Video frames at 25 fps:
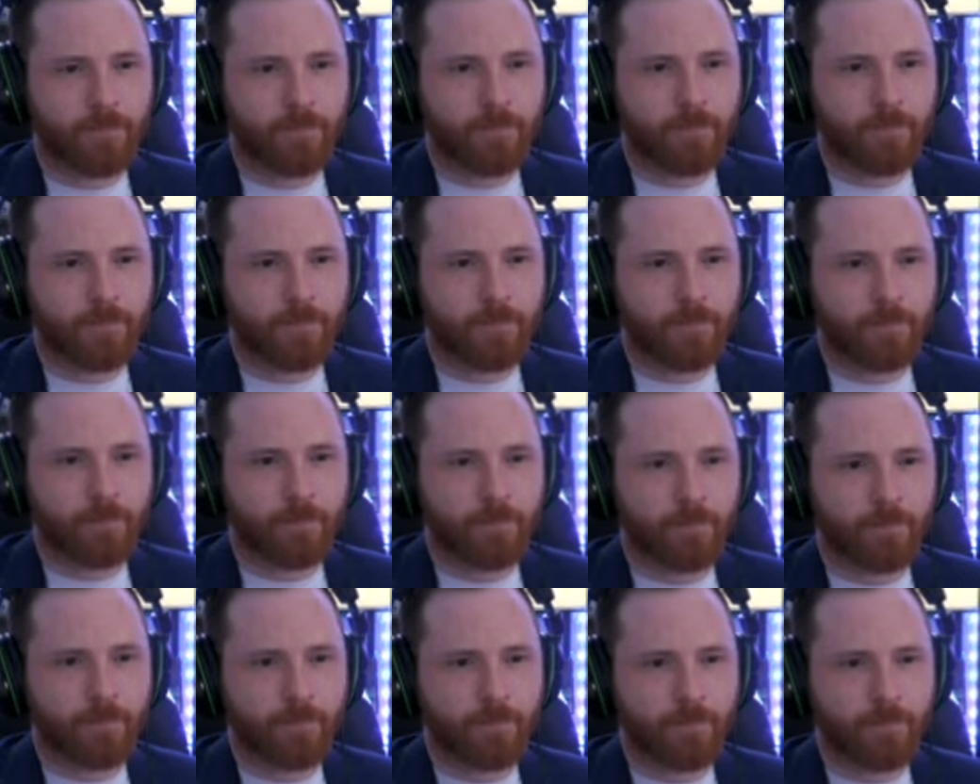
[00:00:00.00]

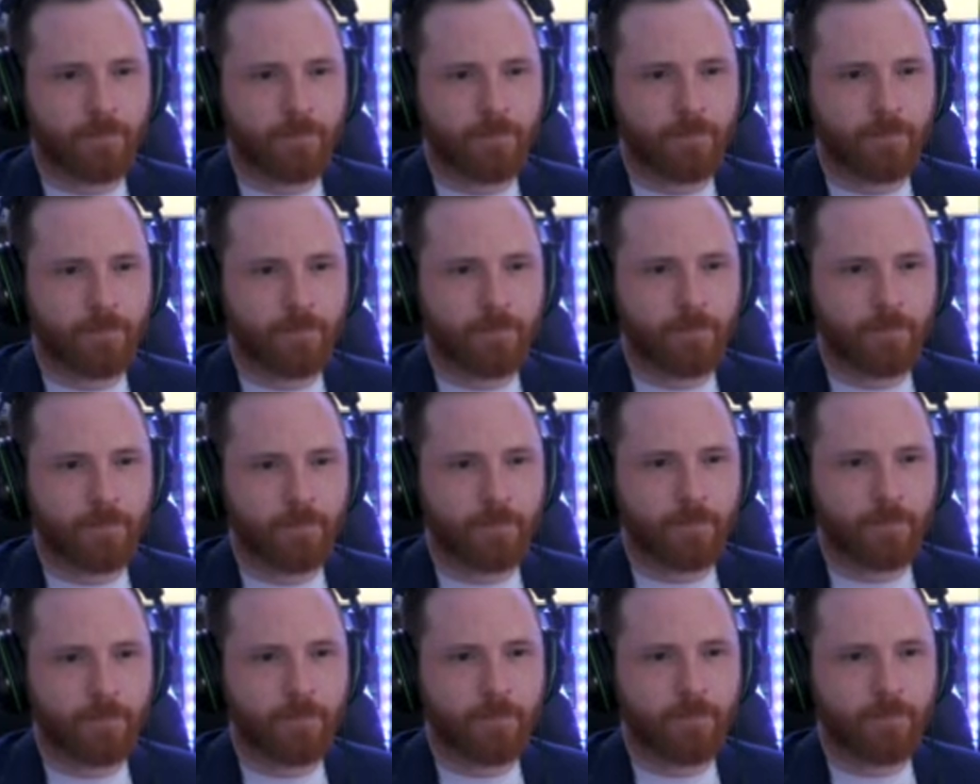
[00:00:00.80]

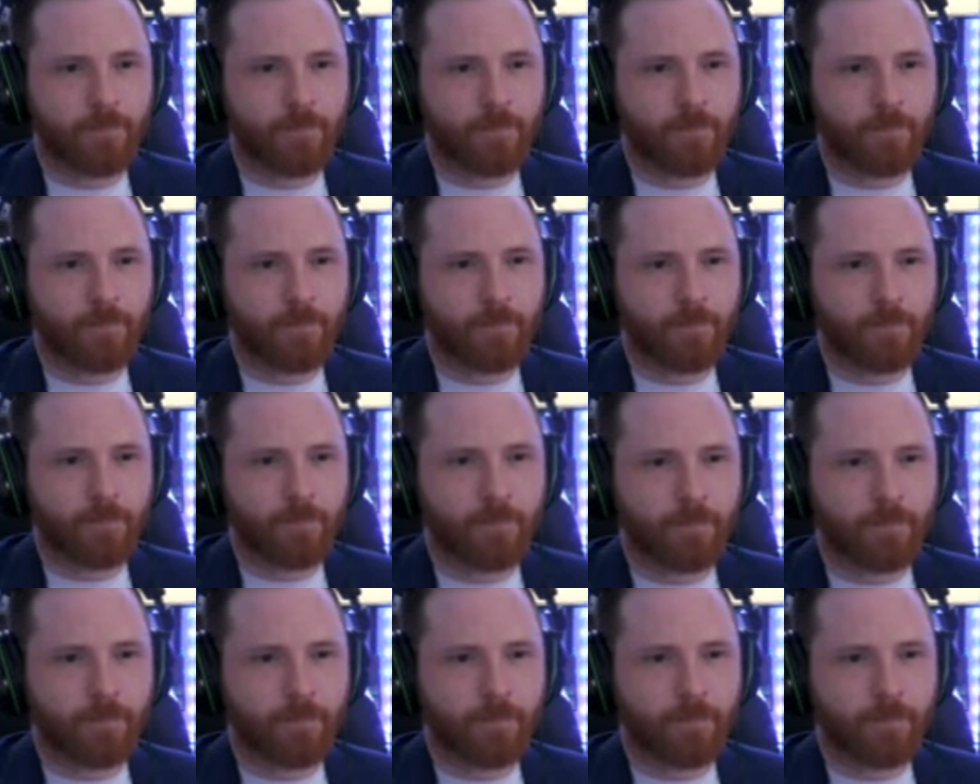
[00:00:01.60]
(not speaking)